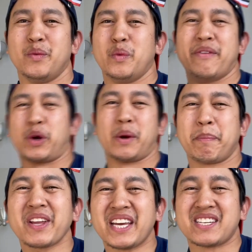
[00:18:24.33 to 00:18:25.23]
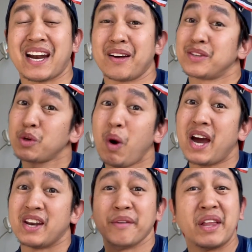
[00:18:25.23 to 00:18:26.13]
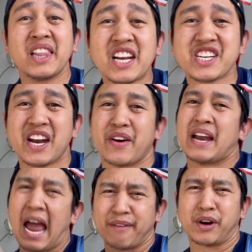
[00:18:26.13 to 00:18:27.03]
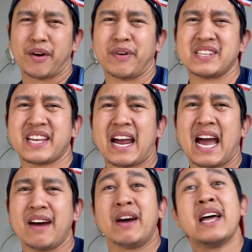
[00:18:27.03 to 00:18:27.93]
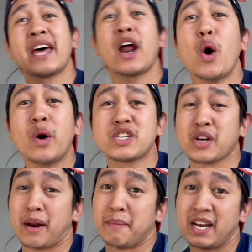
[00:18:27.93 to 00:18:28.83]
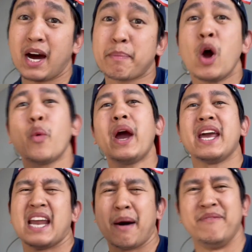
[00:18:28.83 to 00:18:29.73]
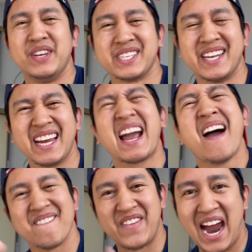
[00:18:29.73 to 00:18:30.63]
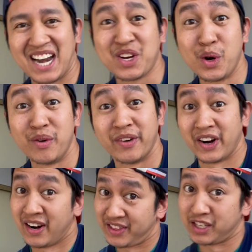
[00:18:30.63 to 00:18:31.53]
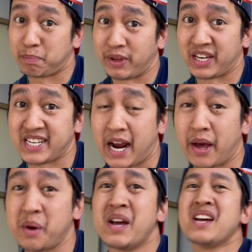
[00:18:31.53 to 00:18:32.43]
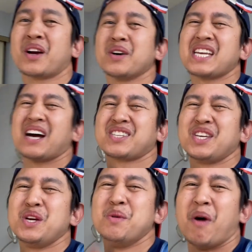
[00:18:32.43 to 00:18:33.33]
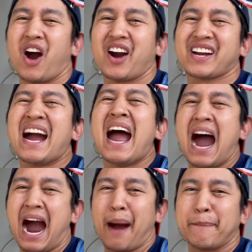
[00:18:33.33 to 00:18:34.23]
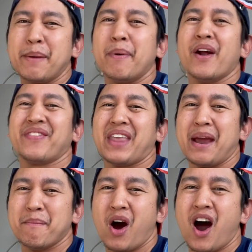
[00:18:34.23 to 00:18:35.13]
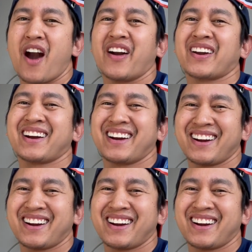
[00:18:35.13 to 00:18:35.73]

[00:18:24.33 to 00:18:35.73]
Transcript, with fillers: we have a quick birthday shout out to one of the legendary F-Car friends that I have that I always try to meet up when I'm visiting Vancouver. This birthday shout out goes out to you, Mark. Happy birthday, Mark.